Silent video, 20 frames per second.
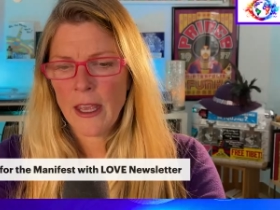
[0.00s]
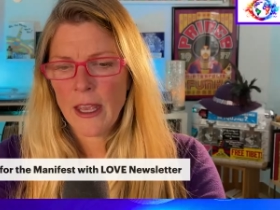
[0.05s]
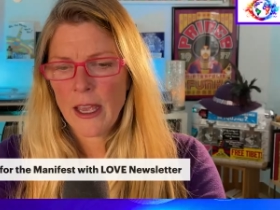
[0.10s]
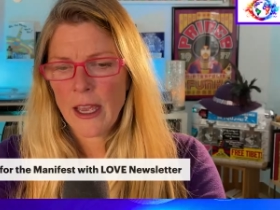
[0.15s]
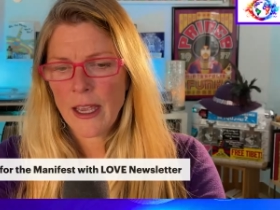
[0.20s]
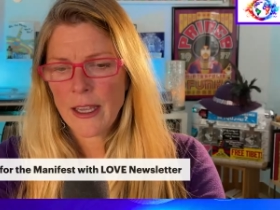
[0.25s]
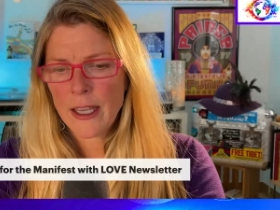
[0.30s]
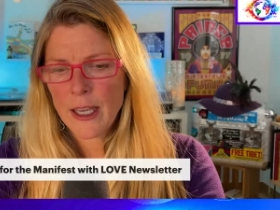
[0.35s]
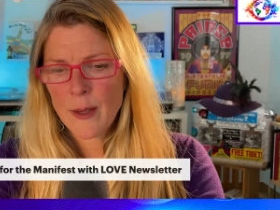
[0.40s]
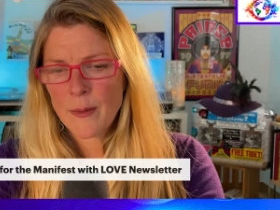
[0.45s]

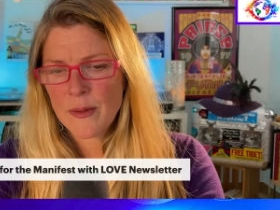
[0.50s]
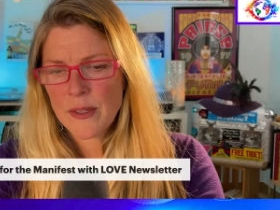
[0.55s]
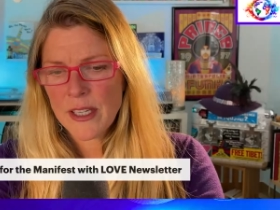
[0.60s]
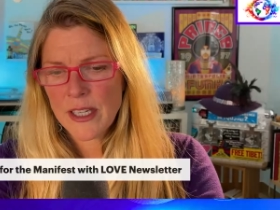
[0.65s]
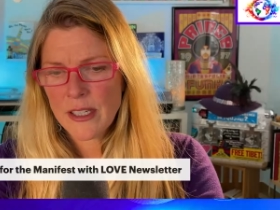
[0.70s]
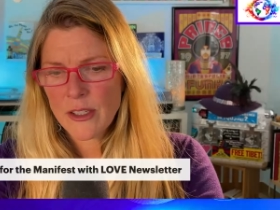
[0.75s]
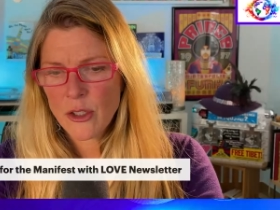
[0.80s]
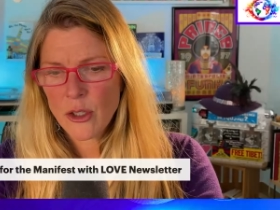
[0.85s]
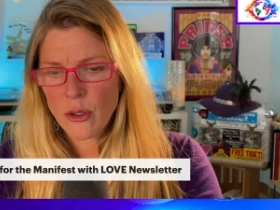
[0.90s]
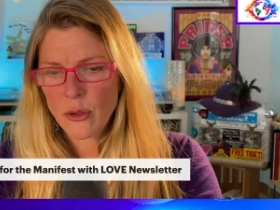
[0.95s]
I keep
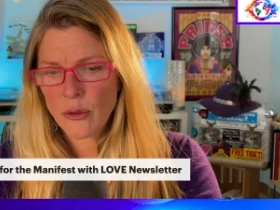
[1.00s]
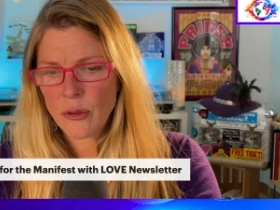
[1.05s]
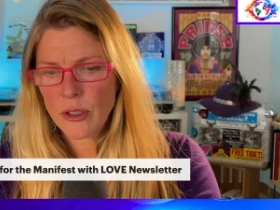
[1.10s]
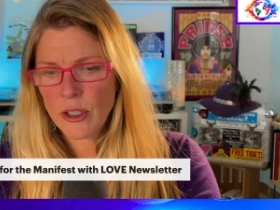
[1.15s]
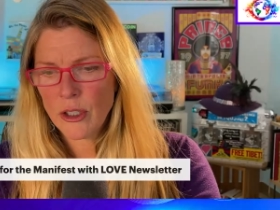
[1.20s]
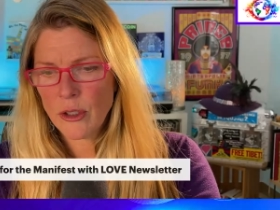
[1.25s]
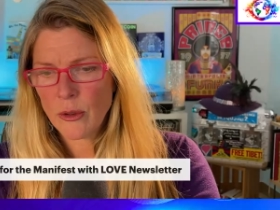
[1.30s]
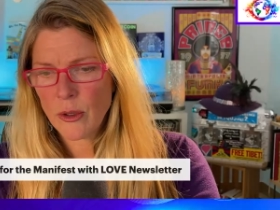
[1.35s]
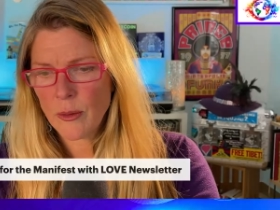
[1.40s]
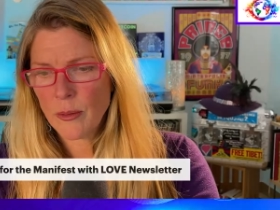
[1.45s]
seeing children
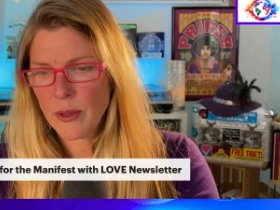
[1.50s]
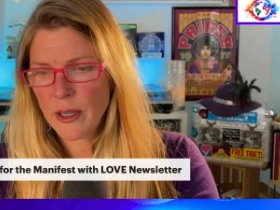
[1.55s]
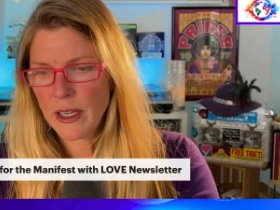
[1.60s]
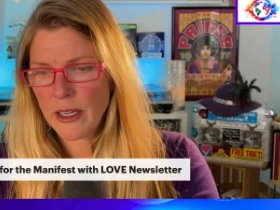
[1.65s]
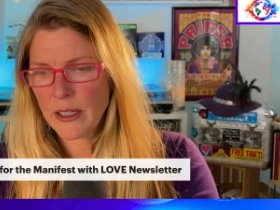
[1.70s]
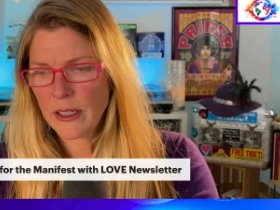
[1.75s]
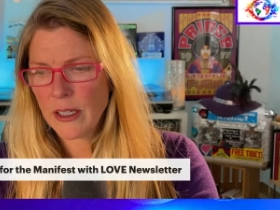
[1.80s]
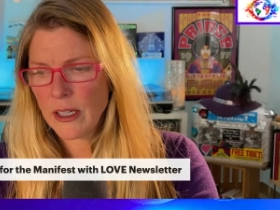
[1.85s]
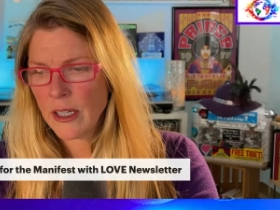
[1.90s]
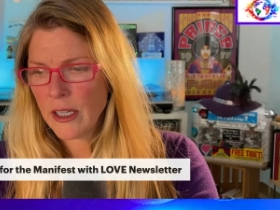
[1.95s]
who are
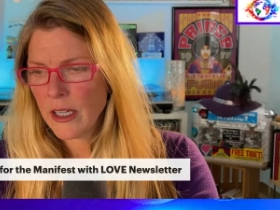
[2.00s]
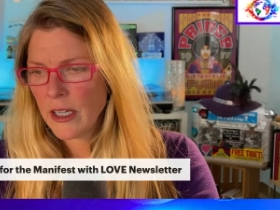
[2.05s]
being